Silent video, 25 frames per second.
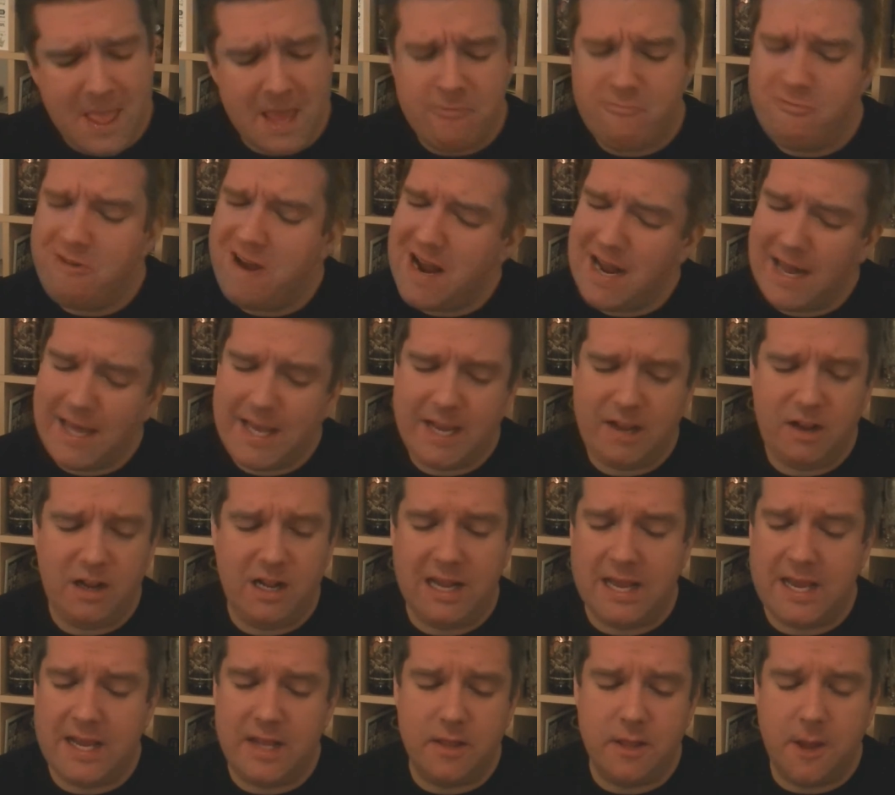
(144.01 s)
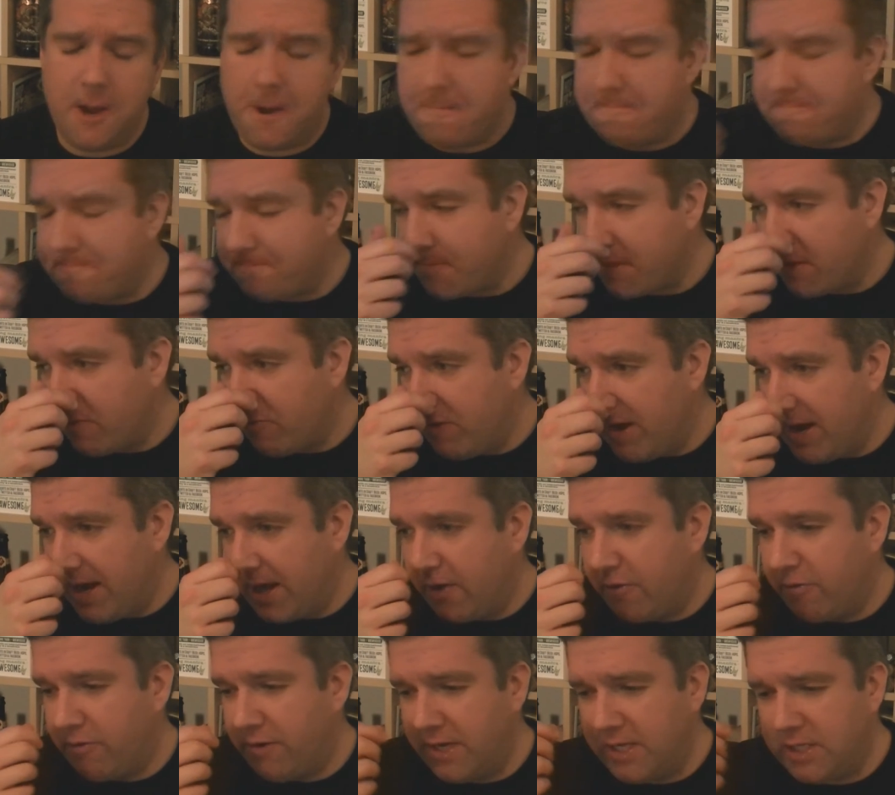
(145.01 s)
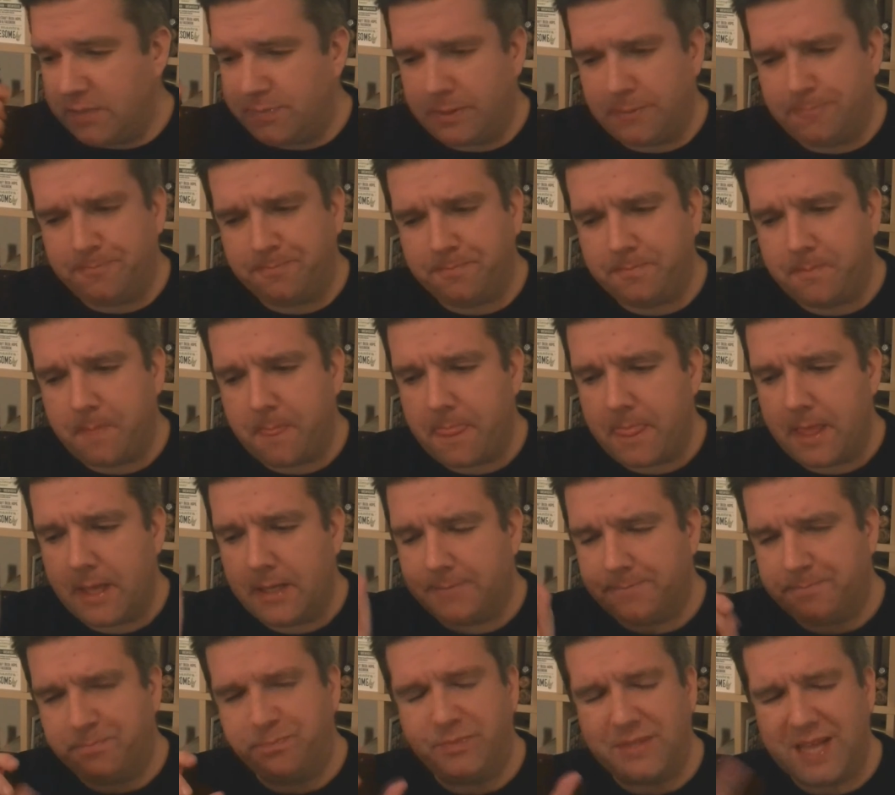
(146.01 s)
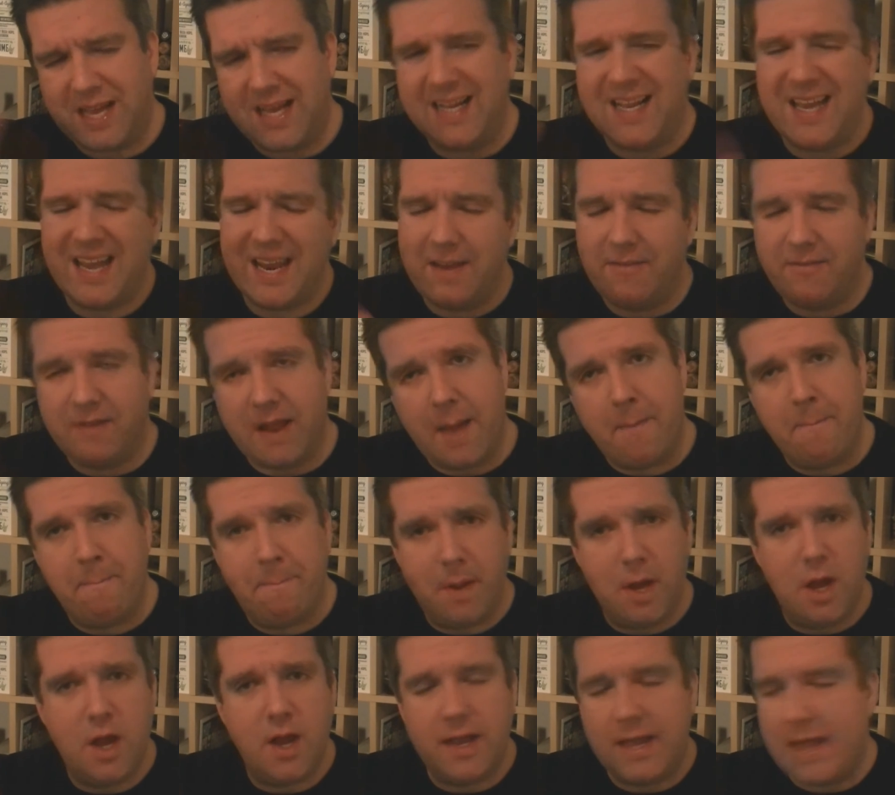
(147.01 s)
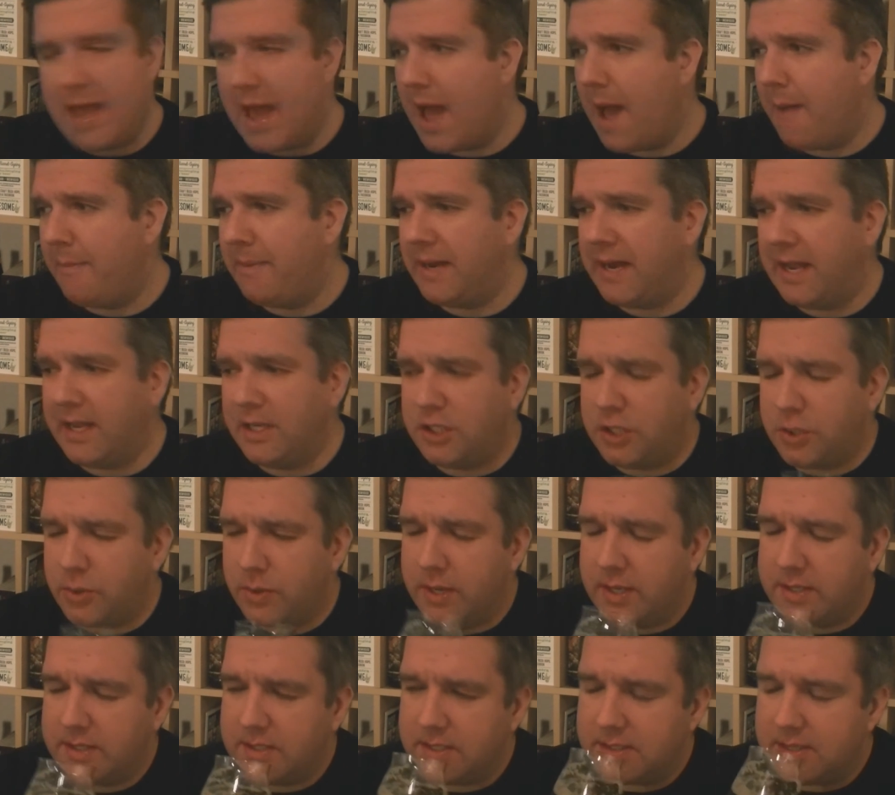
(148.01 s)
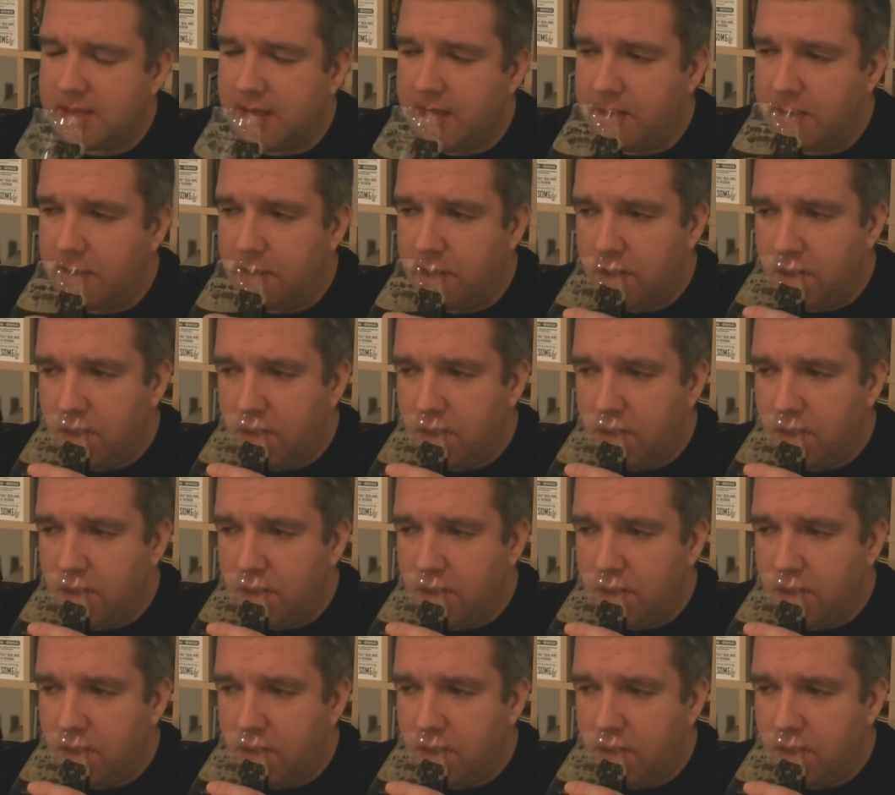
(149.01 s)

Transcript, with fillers: Really clean though, really crisp. That kind of like burnt carbon edge to it, as I said.